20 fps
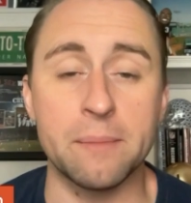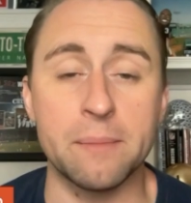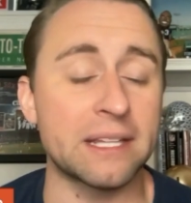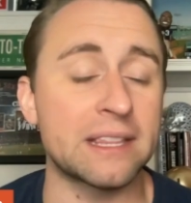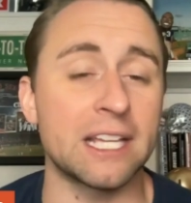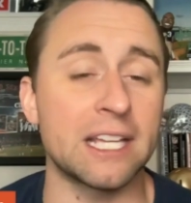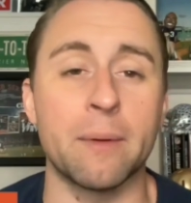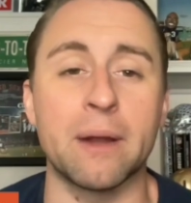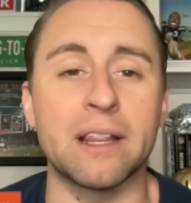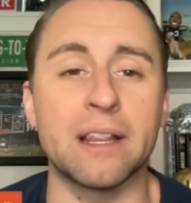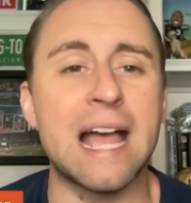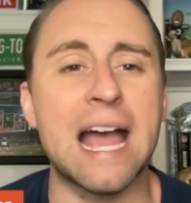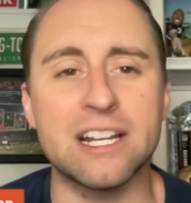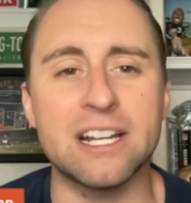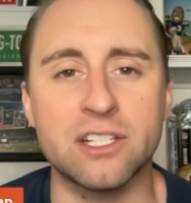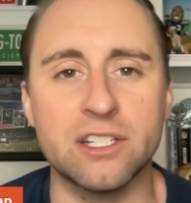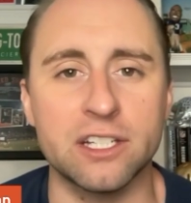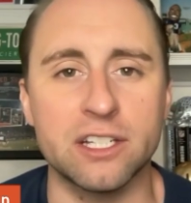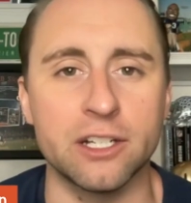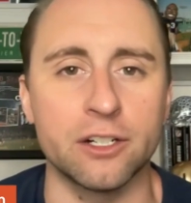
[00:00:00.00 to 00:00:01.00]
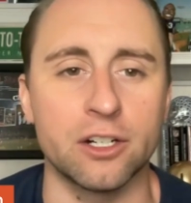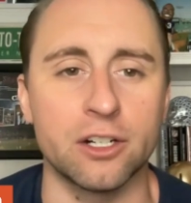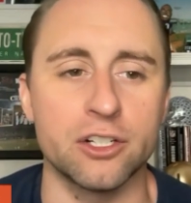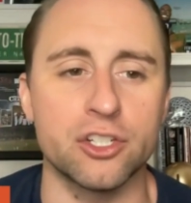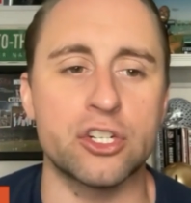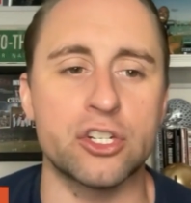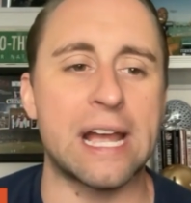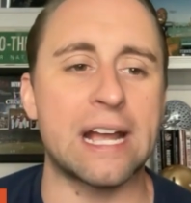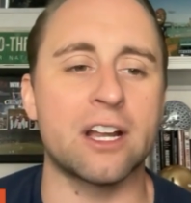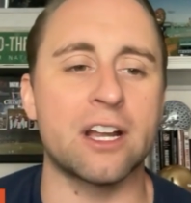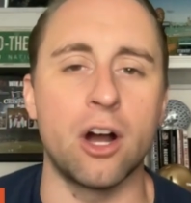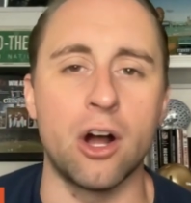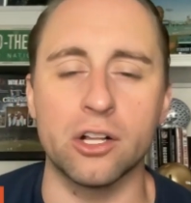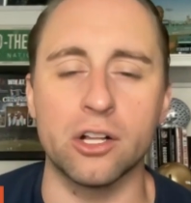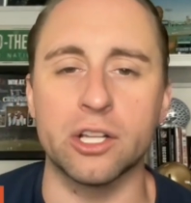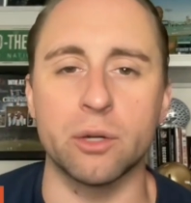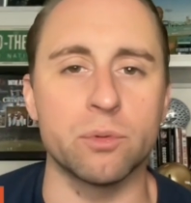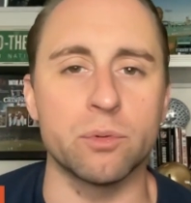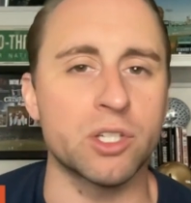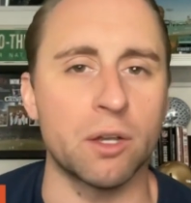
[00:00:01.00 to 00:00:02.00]
Like, think about it. Last year, Jack
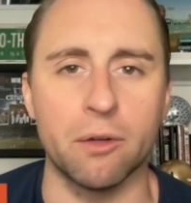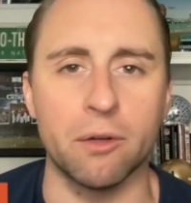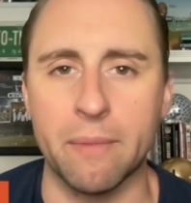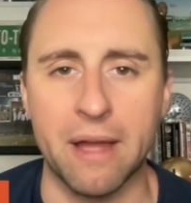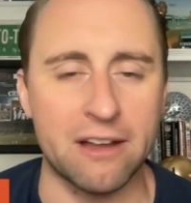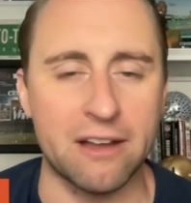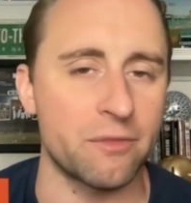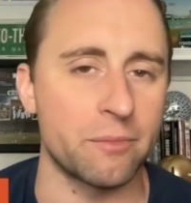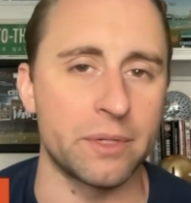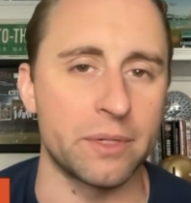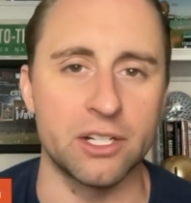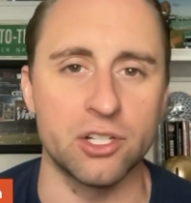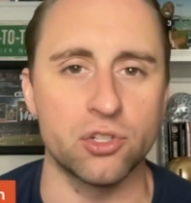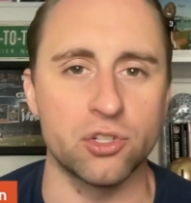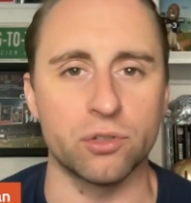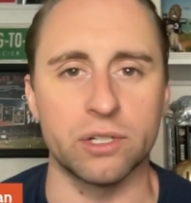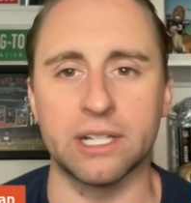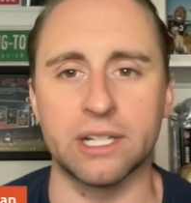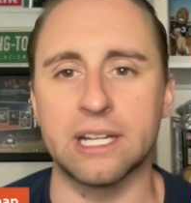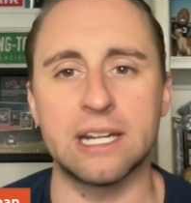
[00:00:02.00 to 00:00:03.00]
Conklin was coming back from an injury.